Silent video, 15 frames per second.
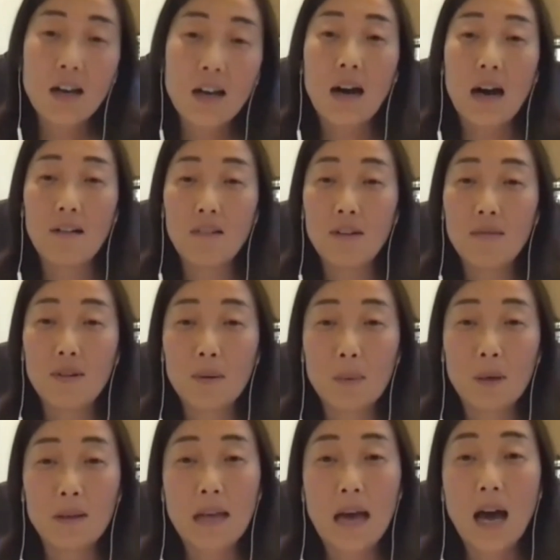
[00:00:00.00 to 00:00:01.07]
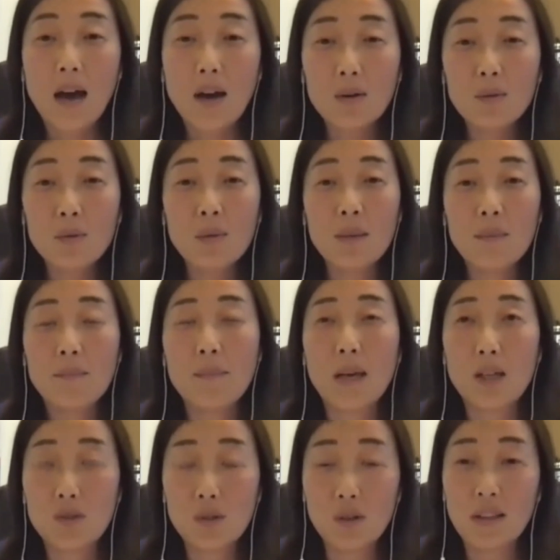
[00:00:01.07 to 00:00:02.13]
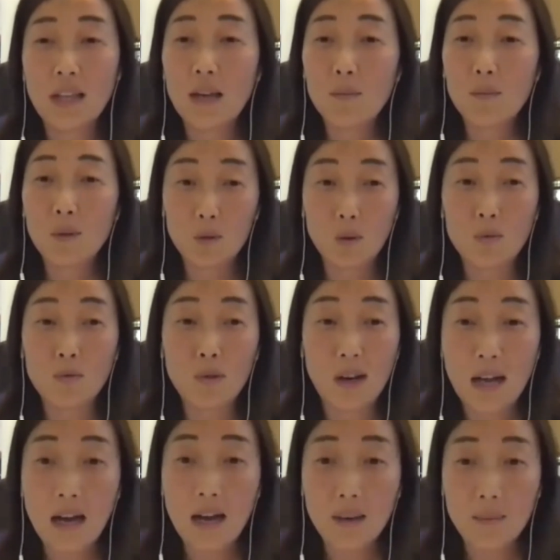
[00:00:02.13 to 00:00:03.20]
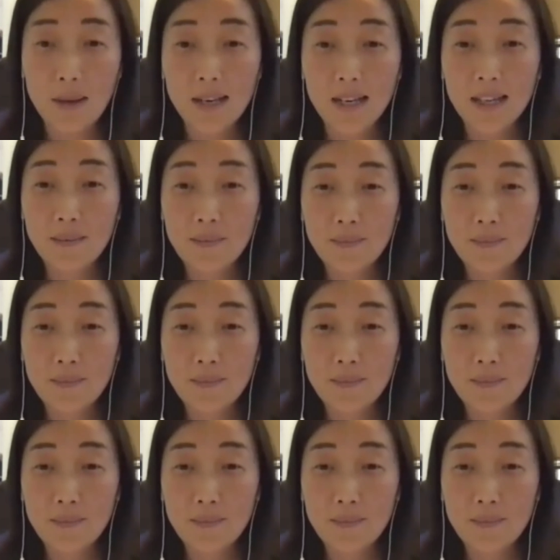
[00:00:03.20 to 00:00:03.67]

However, but how do we make sure that we don't run out of money?